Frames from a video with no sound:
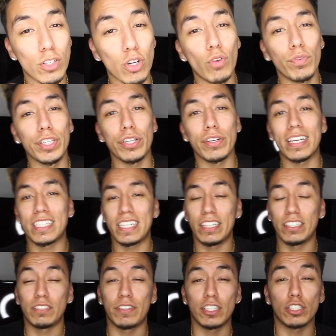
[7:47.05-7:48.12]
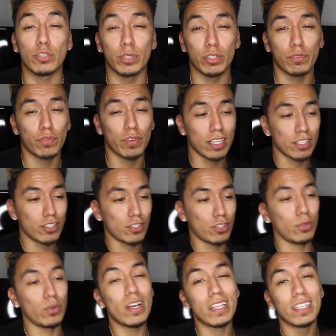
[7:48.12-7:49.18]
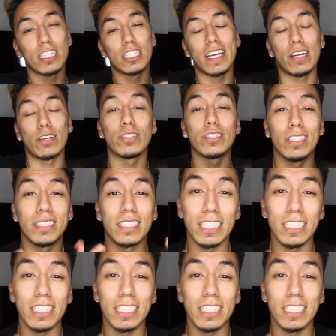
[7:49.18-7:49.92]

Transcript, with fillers: So hopefully you guys share these videos with your friends so this channel does